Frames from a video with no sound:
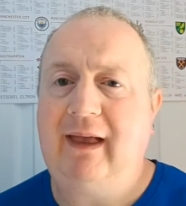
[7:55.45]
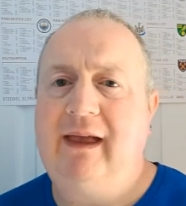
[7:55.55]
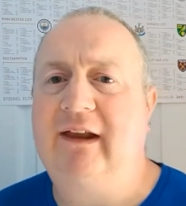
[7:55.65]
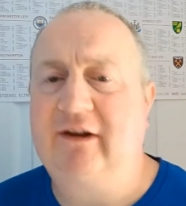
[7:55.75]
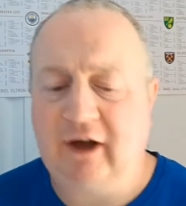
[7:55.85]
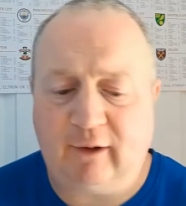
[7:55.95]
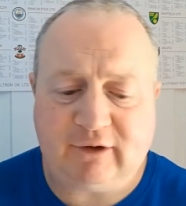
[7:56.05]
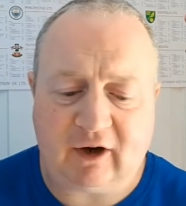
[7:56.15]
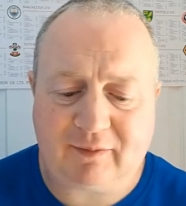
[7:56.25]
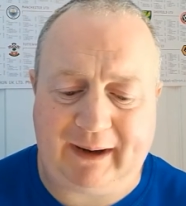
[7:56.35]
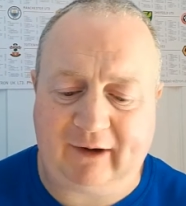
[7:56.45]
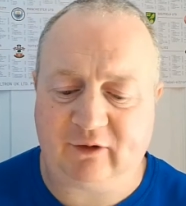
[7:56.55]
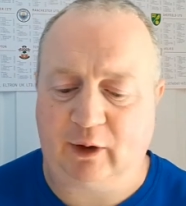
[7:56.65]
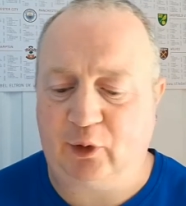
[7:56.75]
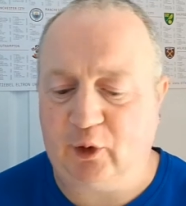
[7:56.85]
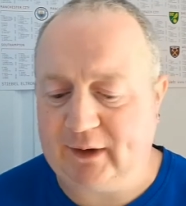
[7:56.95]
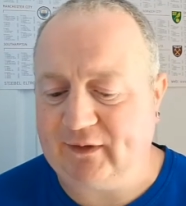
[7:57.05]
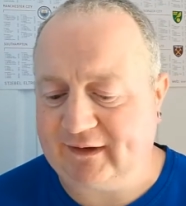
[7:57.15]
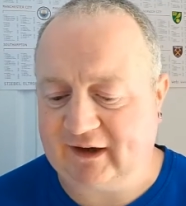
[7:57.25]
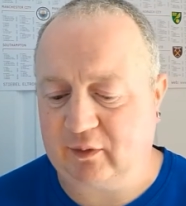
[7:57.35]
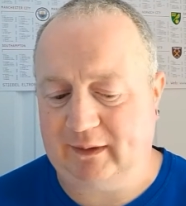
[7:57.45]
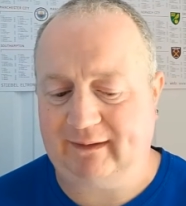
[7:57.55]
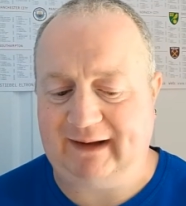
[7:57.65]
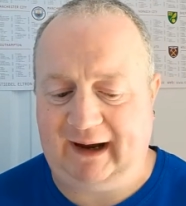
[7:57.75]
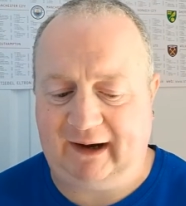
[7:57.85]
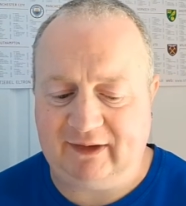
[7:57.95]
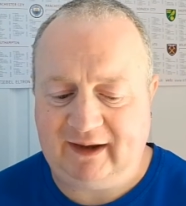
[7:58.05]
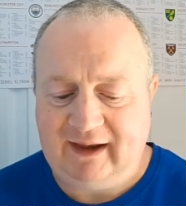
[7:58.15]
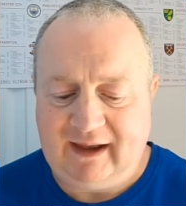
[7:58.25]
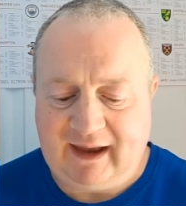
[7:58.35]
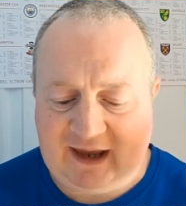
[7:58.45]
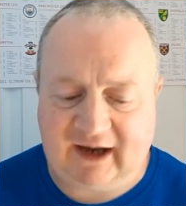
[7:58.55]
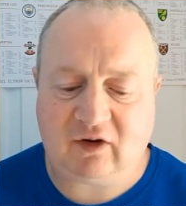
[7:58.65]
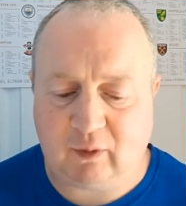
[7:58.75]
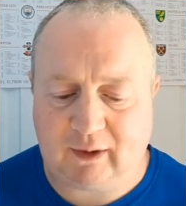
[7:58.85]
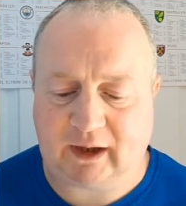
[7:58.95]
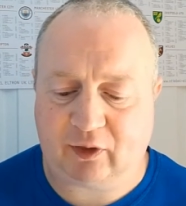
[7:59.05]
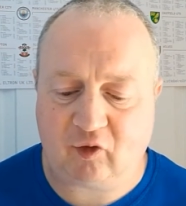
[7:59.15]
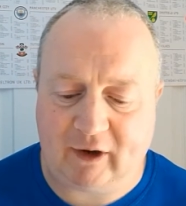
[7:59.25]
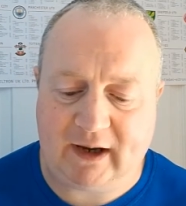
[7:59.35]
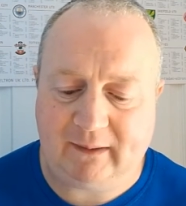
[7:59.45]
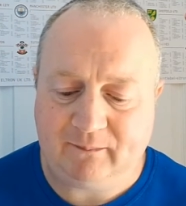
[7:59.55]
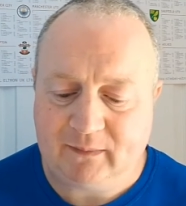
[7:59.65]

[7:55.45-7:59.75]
His contract expires on the 30th of 6th, 22nd. Age 23.